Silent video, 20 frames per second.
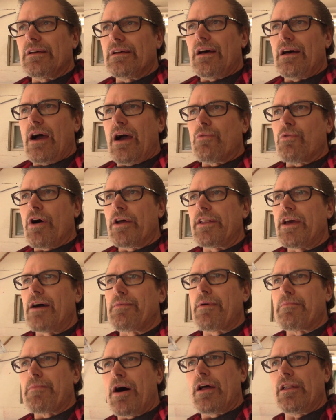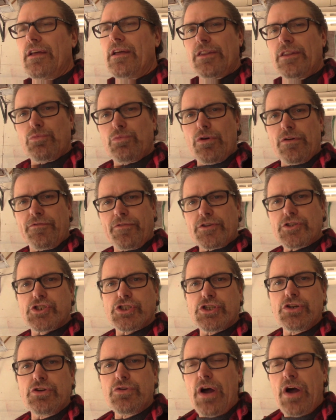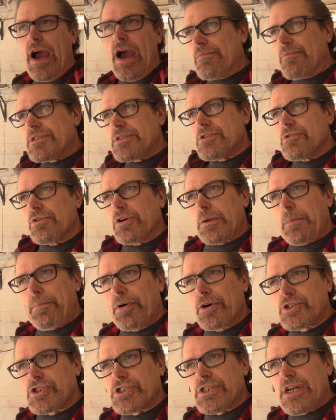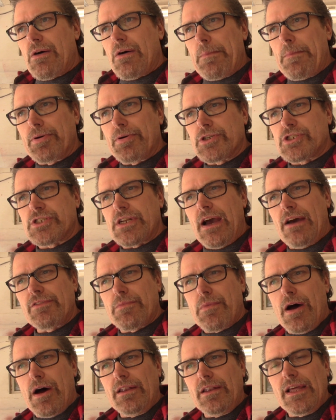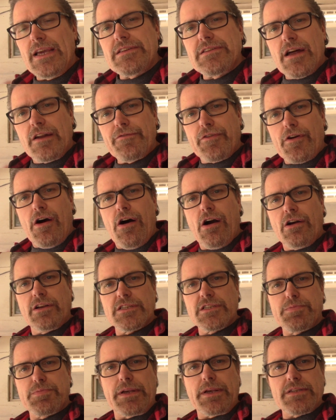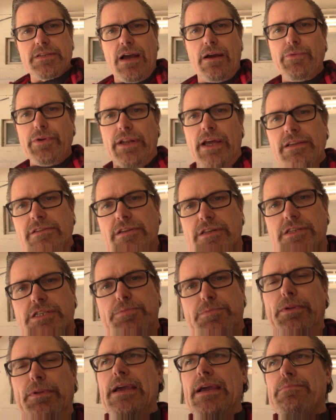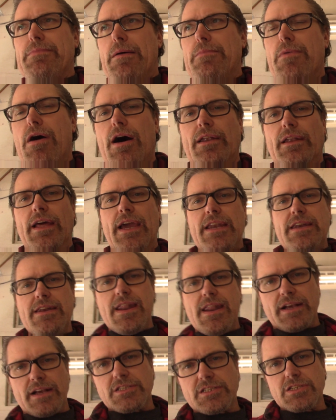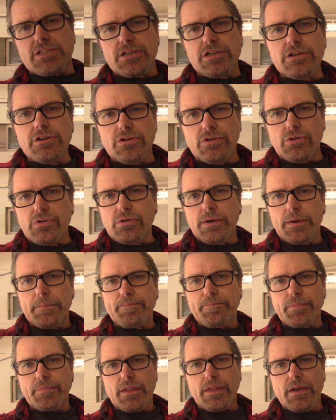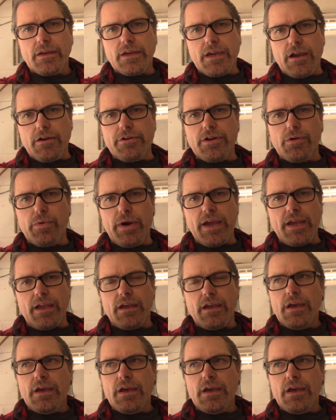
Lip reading: I want to have a Model A on the road for June. I am still going to push now. I'm pushing to have the Model A done for August because I would like to display my Model A next to Carried Away.